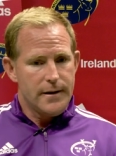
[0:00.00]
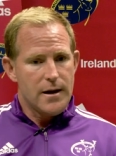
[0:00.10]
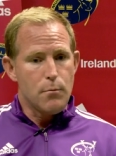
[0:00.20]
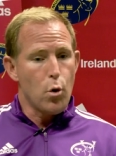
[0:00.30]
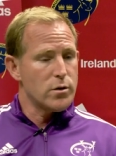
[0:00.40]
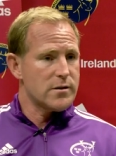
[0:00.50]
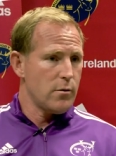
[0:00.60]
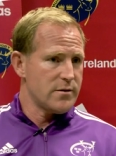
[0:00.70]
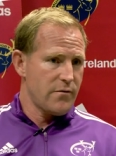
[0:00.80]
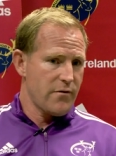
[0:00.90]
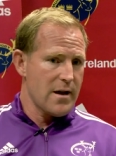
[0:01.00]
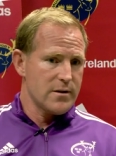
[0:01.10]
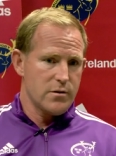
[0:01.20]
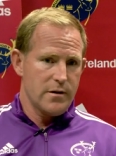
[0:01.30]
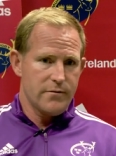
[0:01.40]
in most clubs in
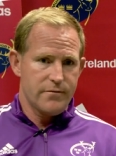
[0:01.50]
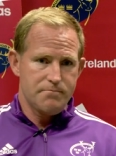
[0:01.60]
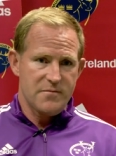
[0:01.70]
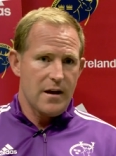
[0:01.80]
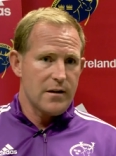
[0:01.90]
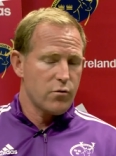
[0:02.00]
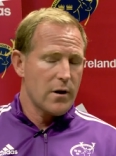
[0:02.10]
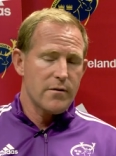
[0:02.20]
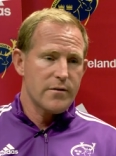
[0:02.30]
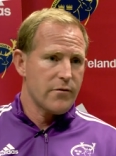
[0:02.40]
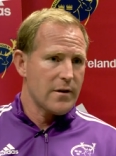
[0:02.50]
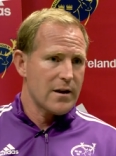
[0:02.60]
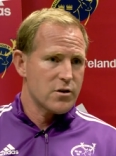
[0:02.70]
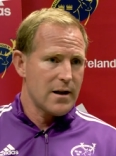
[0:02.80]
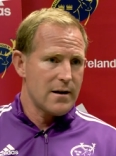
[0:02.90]
France, you would have 10, 12 different
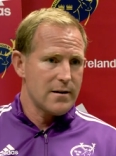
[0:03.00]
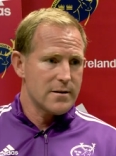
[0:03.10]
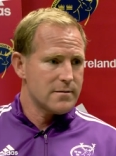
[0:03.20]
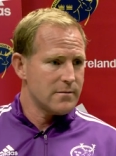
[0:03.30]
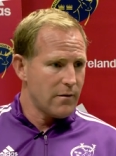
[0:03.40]
nationalities.